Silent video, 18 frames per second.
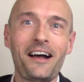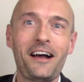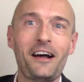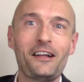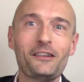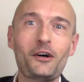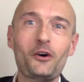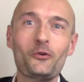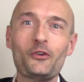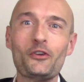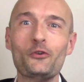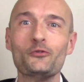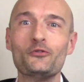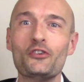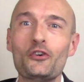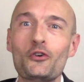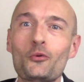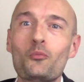Hello
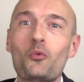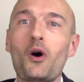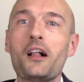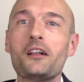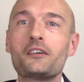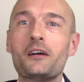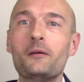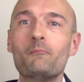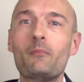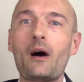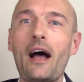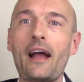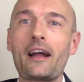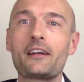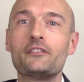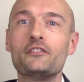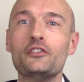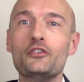YouTube, welcome
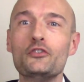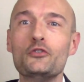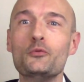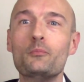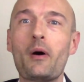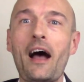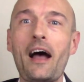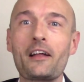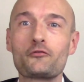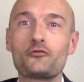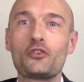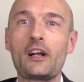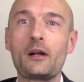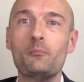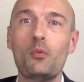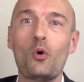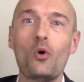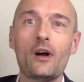back to
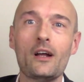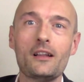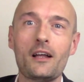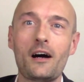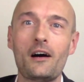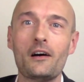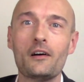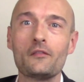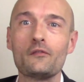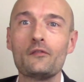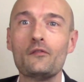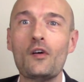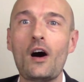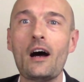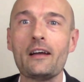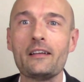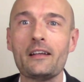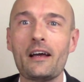Patrick Boyle on
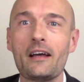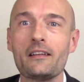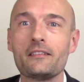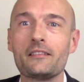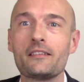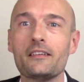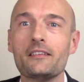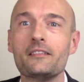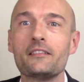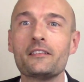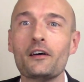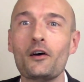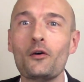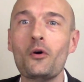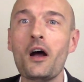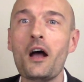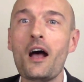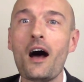Finance. And
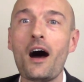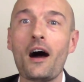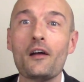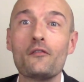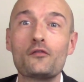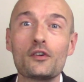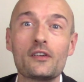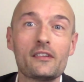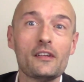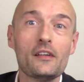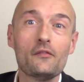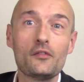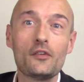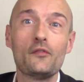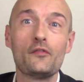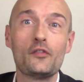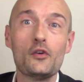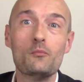so I've
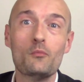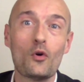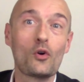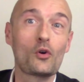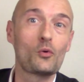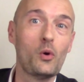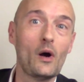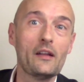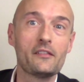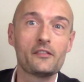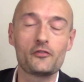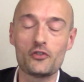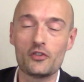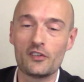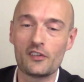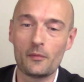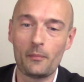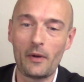received a few more
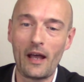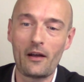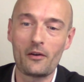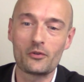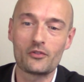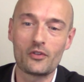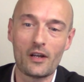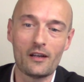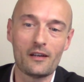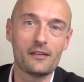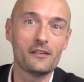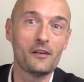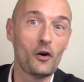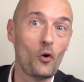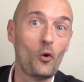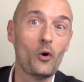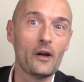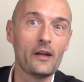questions about
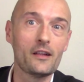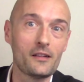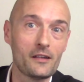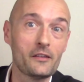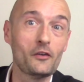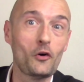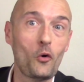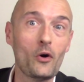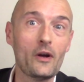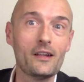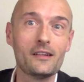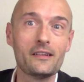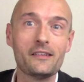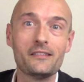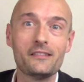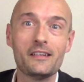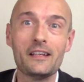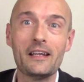oil and oil
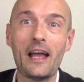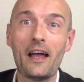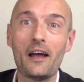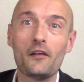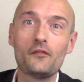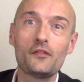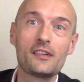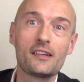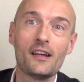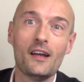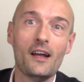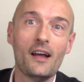ETFs,